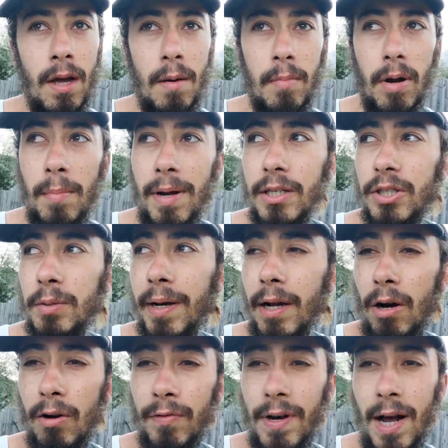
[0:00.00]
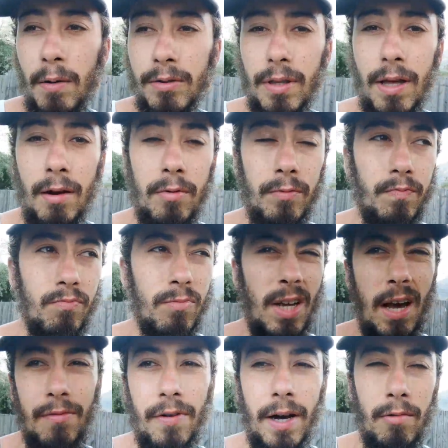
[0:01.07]
But I managed to make half an hour to that
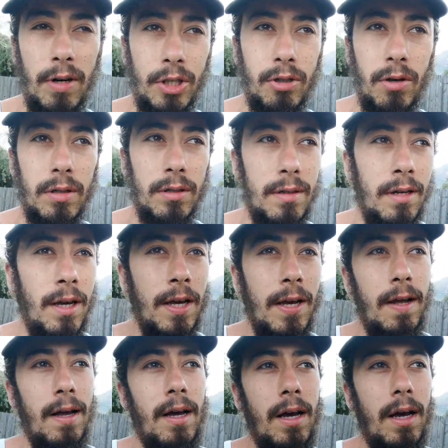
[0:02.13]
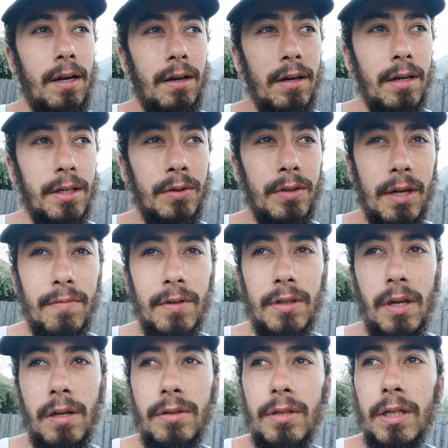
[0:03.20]
cafe restaurant and use their
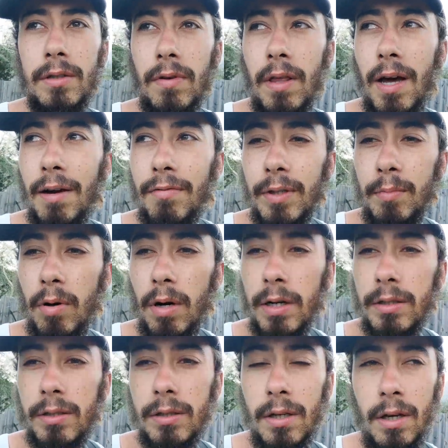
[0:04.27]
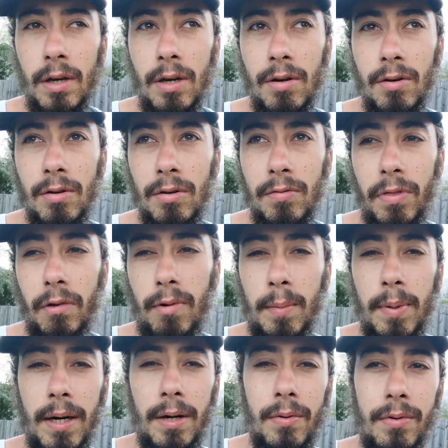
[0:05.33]
facilities for the hefty price of
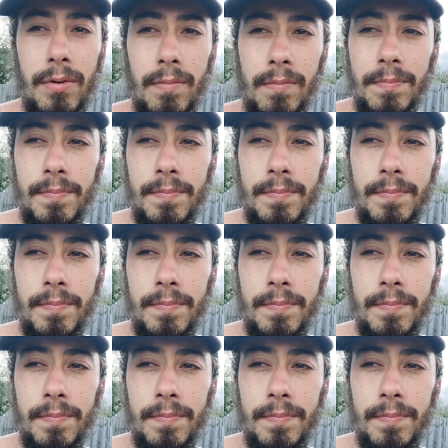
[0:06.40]
£3.